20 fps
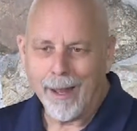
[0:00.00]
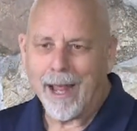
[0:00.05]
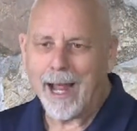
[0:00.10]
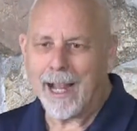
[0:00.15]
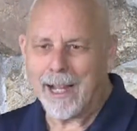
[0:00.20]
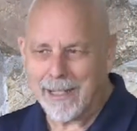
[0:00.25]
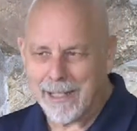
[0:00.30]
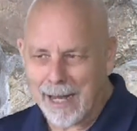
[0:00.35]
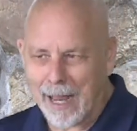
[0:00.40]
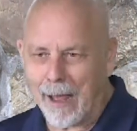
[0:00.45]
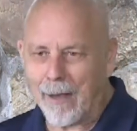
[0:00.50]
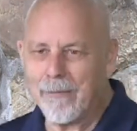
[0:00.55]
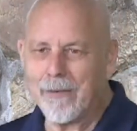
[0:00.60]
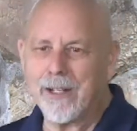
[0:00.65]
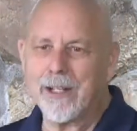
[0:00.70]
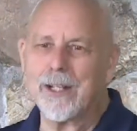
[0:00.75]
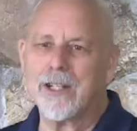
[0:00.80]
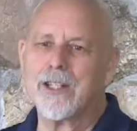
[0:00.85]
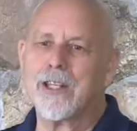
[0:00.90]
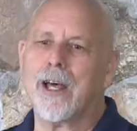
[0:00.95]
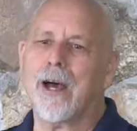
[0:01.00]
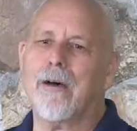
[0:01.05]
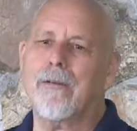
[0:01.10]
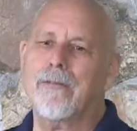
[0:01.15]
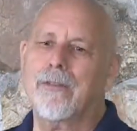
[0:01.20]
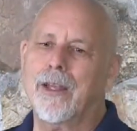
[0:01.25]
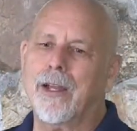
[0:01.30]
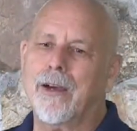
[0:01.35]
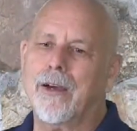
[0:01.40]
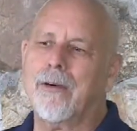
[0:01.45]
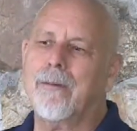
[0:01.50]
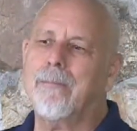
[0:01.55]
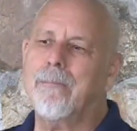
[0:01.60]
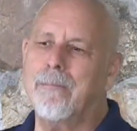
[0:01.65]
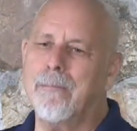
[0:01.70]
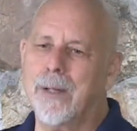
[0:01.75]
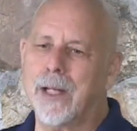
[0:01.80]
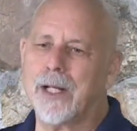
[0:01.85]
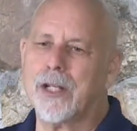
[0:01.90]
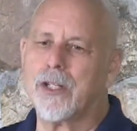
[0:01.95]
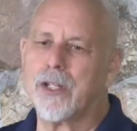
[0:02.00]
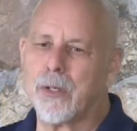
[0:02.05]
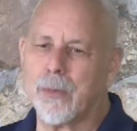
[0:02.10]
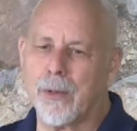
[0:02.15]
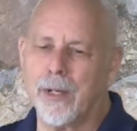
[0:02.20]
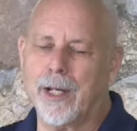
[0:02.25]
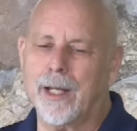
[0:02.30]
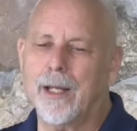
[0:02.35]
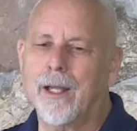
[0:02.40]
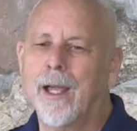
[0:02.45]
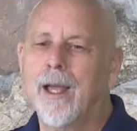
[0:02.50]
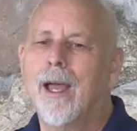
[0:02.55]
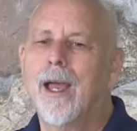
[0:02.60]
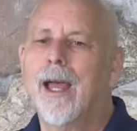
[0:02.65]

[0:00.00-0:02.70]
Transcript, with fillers: as evidence of their ministry